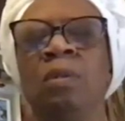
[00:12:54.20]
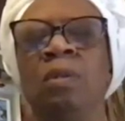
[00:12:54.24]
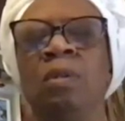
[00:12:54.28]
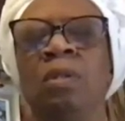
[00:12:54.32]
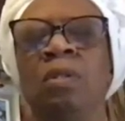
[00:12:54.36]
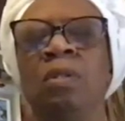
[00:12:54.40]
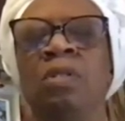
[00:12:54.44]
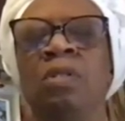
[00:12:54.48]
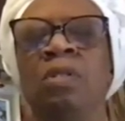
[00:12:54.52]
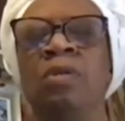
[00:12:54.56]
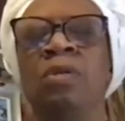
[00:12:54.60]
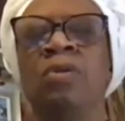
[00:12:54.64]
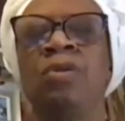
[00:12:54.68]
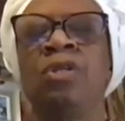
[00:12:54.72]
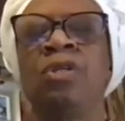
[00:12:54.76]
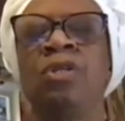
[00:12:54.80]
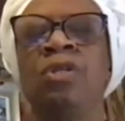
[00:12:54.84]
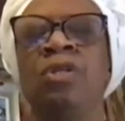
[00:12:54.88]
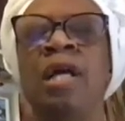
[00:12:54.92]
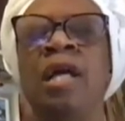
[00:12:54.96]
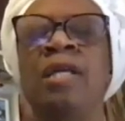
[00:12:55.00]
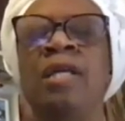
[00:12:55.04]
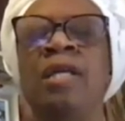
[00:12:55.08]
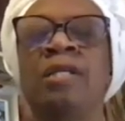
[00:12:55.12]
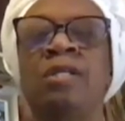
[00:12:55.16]
So
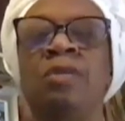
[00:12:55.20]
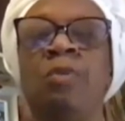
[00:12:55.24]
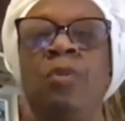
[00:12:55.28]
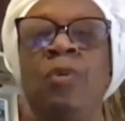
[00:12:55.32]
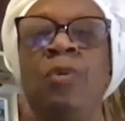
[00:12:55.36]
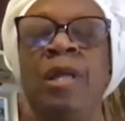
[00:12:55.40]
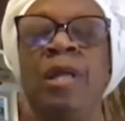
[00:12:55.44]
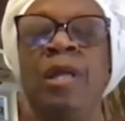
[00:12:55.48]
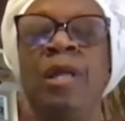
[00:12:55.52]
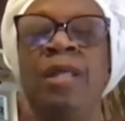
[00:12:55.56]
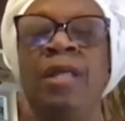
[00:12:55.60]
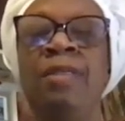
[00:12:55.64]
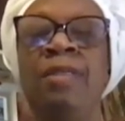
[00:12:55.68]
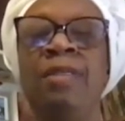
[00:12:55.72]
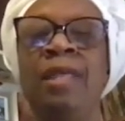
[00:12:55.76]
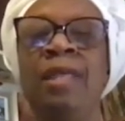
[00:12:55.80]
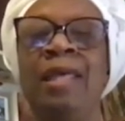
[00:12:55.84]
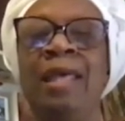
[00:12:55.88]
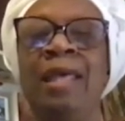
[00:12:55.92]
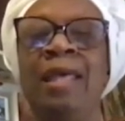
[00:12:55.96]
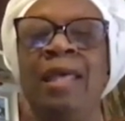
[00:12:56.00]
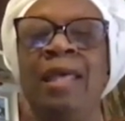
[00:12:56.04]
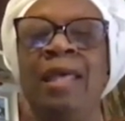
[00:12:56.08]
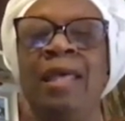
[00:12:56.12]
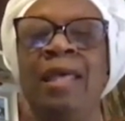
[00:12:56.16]
just breathing
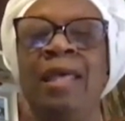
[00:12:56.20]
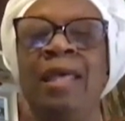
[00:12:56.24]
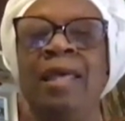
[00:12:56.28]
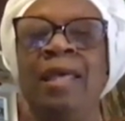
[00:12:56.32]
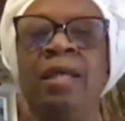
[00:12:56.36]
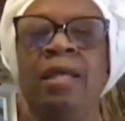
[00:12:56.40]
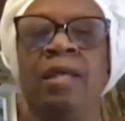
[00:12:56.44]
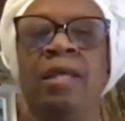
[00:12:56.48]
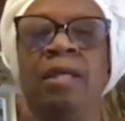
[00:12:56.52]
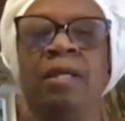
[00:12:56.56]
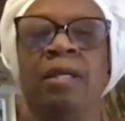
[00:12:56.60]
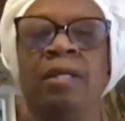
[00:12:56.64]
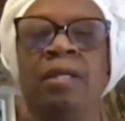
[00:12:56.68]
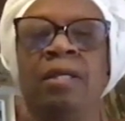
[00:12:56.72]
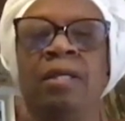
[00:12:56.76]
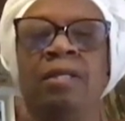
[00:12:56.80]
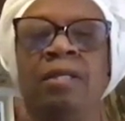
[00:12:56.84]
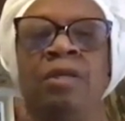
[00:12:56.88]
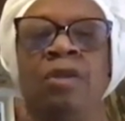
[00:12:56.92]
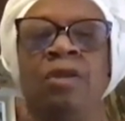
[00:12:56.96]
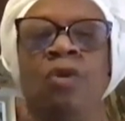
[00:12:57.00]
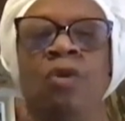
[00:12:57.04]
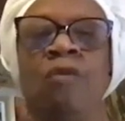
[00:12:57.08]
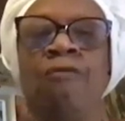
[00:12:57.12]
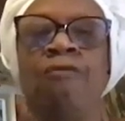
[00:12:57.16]
in to
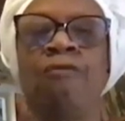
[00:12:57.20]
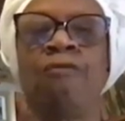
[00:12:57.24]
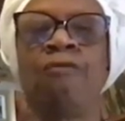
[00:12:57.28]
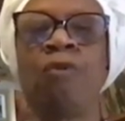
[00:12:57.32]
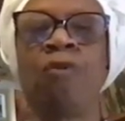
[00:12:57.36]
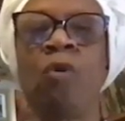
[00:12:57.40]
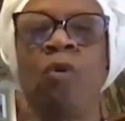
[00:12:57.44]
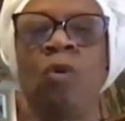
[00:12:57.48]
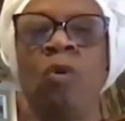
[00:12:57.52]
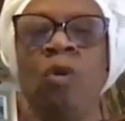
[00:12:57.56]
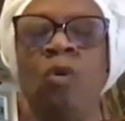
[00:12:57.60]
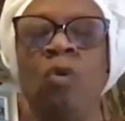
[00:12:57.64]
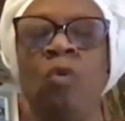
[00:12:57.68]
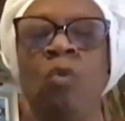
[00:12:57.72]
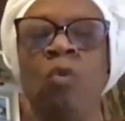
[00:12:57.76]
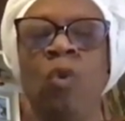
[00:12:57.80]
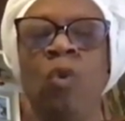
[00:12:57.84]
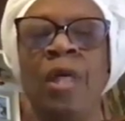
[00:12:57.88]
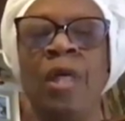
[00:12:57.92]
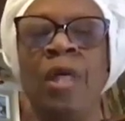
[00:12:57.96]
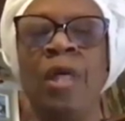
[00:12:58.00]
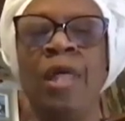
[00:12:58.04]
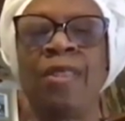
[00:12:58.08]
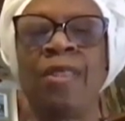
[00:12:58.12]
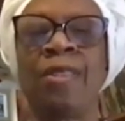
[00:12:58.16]
your full
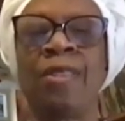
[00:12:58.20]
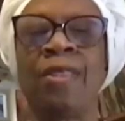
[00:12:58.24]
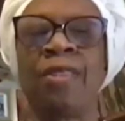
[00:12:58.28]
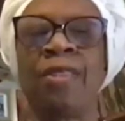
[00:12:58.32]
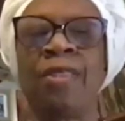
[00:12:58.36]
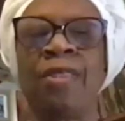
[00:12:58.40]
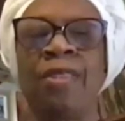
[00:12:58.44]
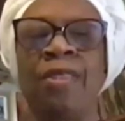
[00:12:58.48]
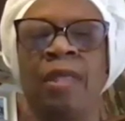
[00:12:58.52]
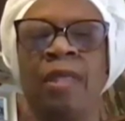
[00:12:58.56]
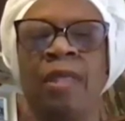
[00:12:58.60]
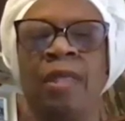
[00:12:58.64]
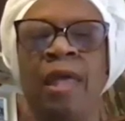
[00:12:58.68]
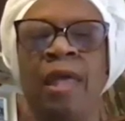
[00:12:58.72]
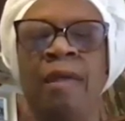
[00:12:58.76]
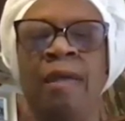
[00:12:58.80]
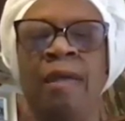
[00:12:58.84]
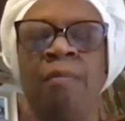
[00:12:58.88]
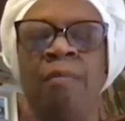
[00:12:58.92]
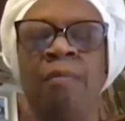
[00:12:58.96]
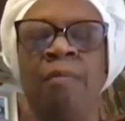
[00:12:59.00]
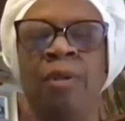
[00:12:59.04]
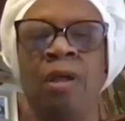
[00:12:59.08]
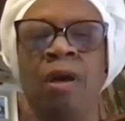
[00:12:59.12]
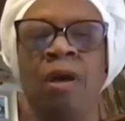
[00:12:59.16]
width and
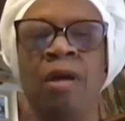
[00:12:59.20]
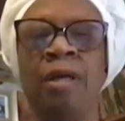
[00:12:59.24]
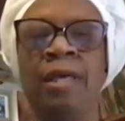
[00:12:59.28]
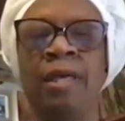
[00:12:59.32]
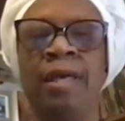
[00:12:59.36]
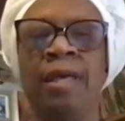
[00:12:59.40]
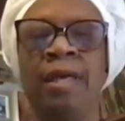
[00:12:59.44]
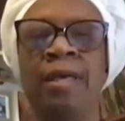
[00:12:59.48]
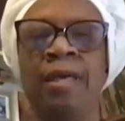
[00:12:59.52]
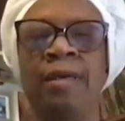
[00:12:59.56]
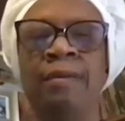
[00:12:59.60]
belonging.